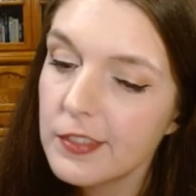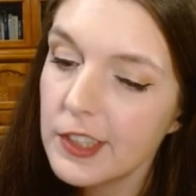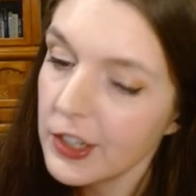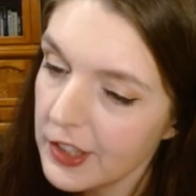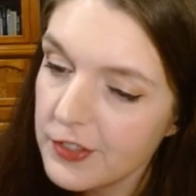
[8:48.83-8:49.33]

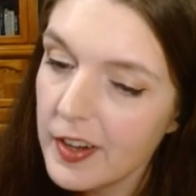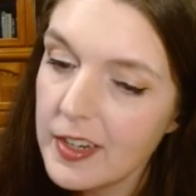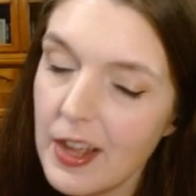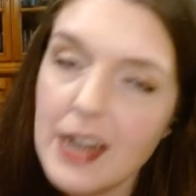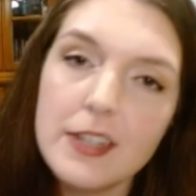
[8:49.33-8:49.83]
You're going to
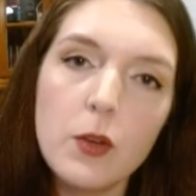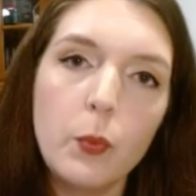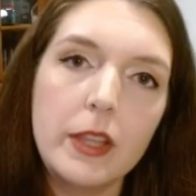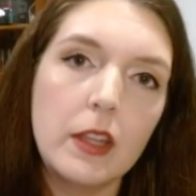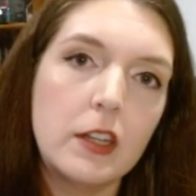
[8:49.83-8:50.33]
find out. I didn't
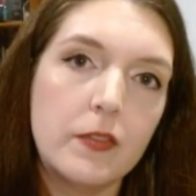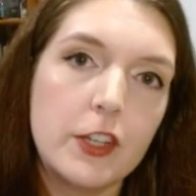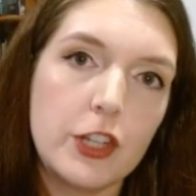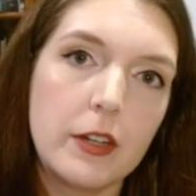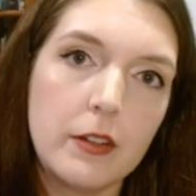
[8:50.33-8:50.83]
win the
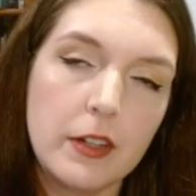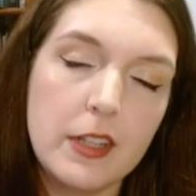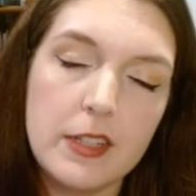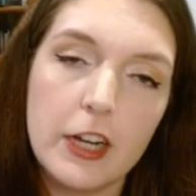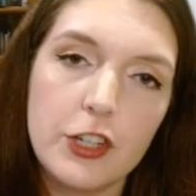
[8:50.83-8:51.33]
division or
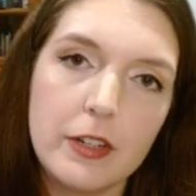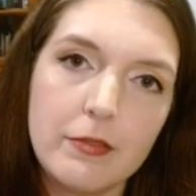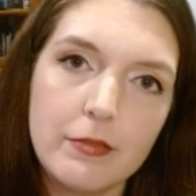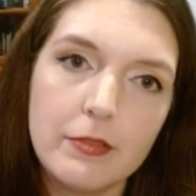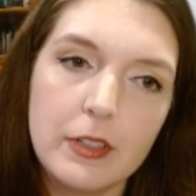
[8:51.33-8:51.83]
the section.
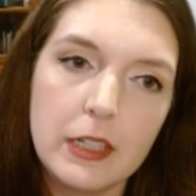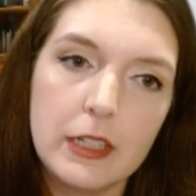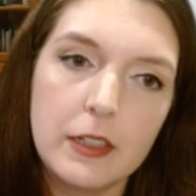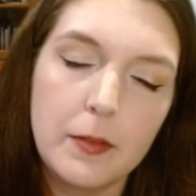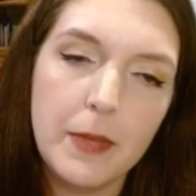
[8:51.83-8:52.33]

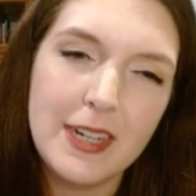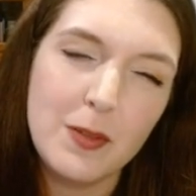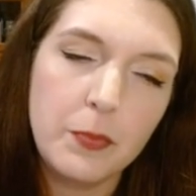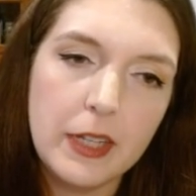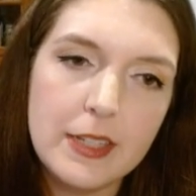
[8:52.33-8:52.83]
I
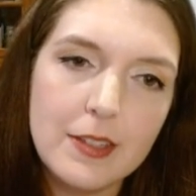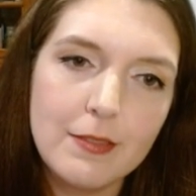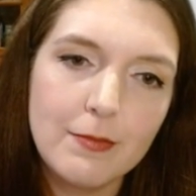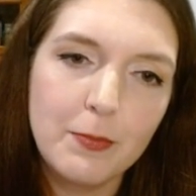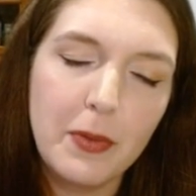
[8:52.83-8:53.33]
didn't place.
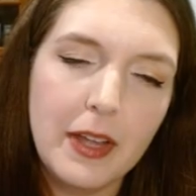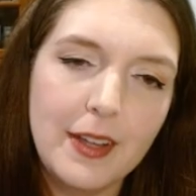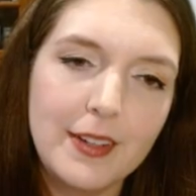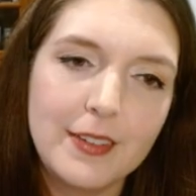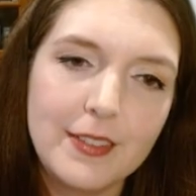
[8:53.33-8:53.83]

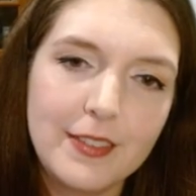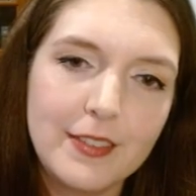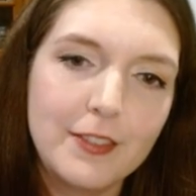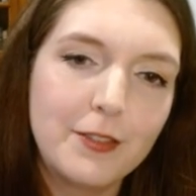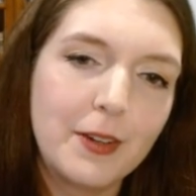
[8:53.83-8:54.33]
But
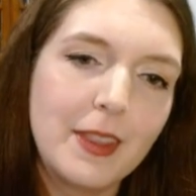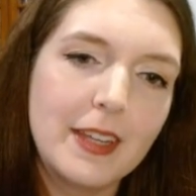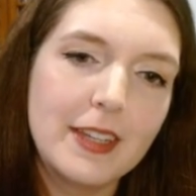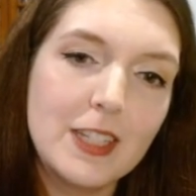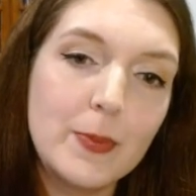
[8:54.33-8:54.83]
for
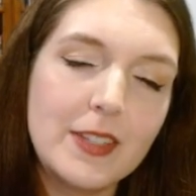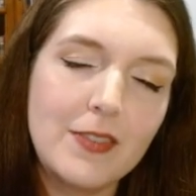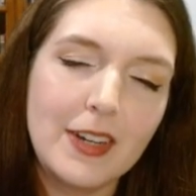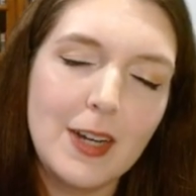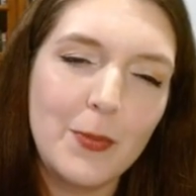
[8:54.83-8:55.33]
the
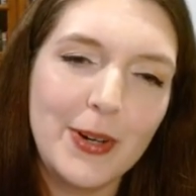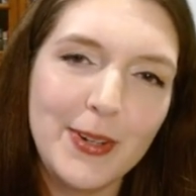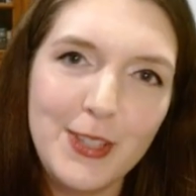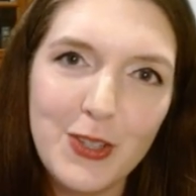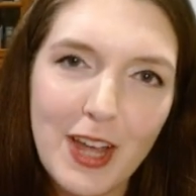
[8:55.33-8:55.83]
specific
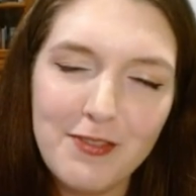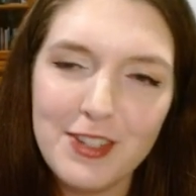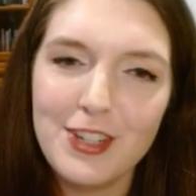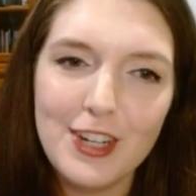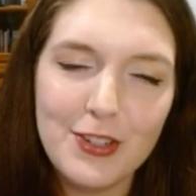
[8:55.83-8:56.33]
number, you'll have
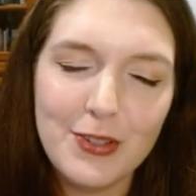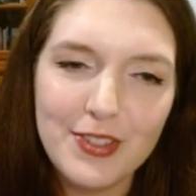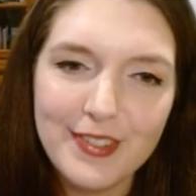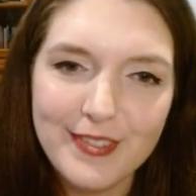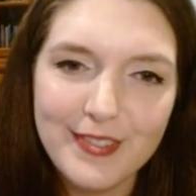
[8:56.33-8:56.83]
to stay
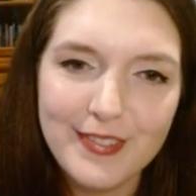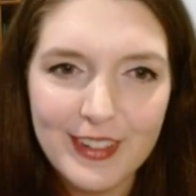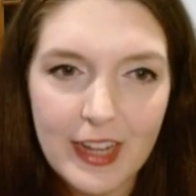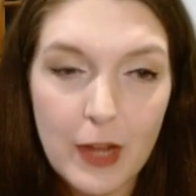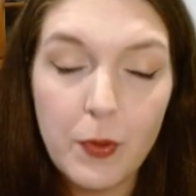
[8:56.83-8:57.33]
tuned.
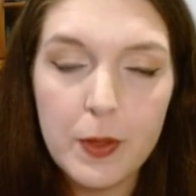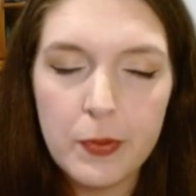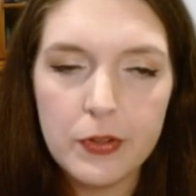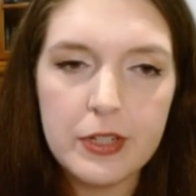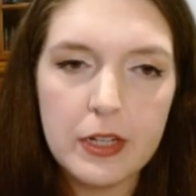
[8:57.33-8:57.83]
I will be
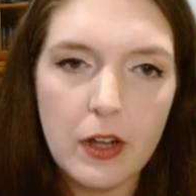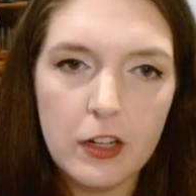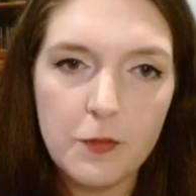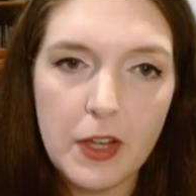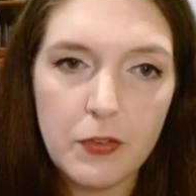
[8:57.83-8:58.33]
posting
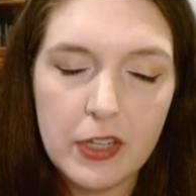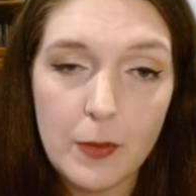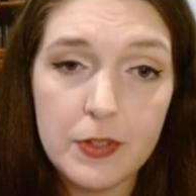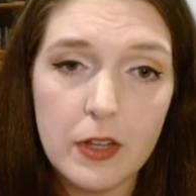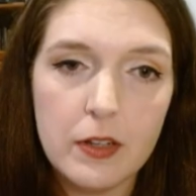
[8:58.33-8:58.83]
all of my
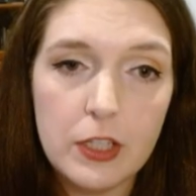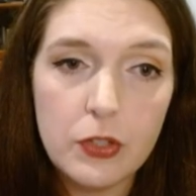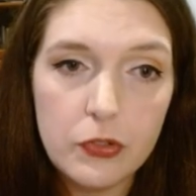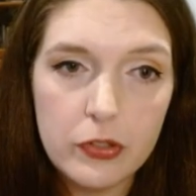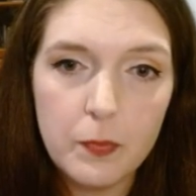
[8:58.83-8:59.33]
recaps on
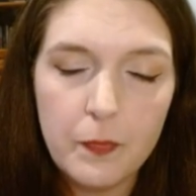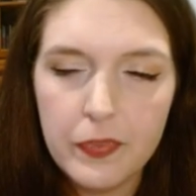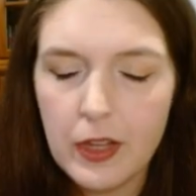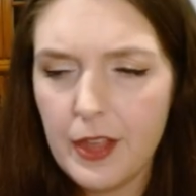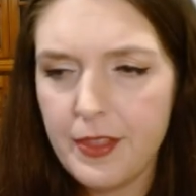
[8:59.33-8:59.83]
YouTube.
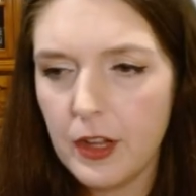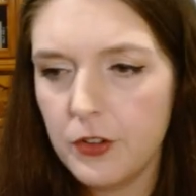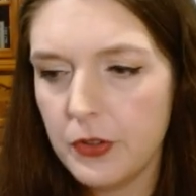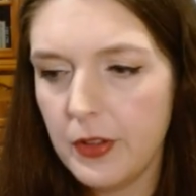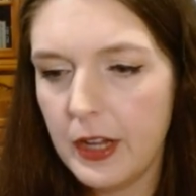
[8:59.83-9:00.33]
I think I'll
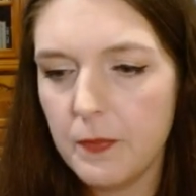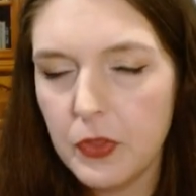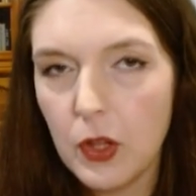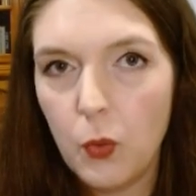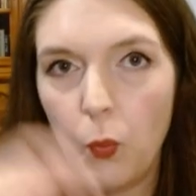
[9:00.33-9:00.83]
do like
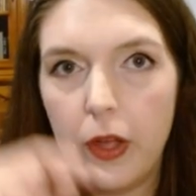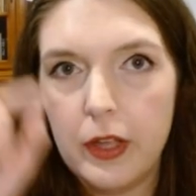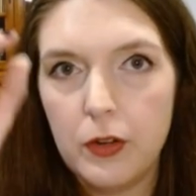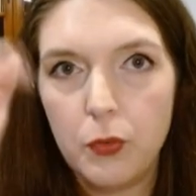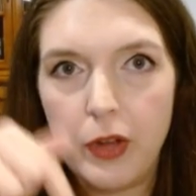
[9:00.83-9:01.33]

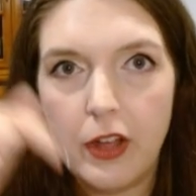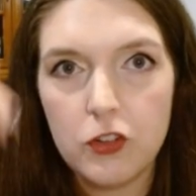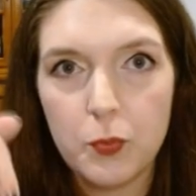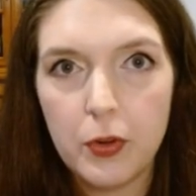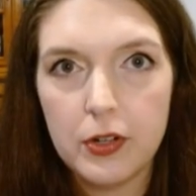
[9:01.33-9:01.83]
1
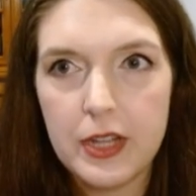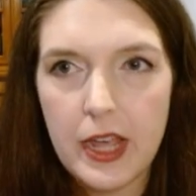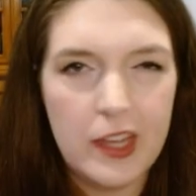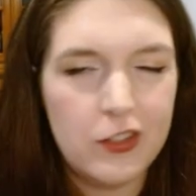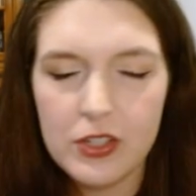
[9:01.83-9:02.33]
round per
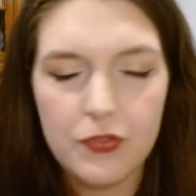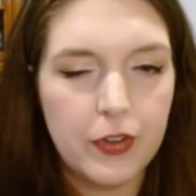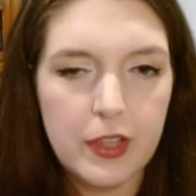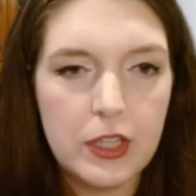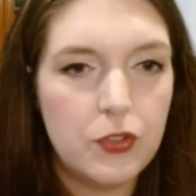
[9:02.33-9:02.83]
day just
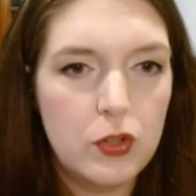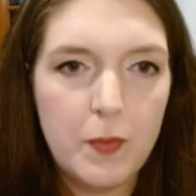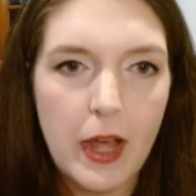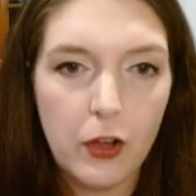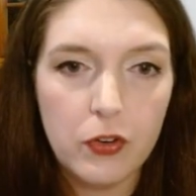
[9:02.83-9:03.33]
for the
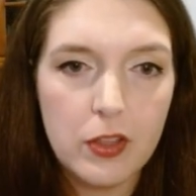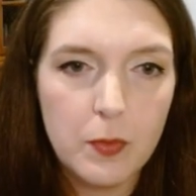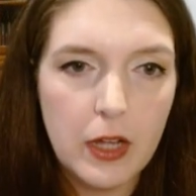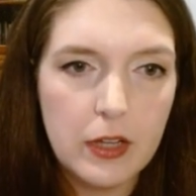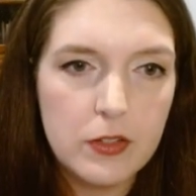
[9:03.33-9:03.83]
YouTube
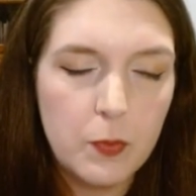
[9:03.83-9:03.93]
algorithm gods.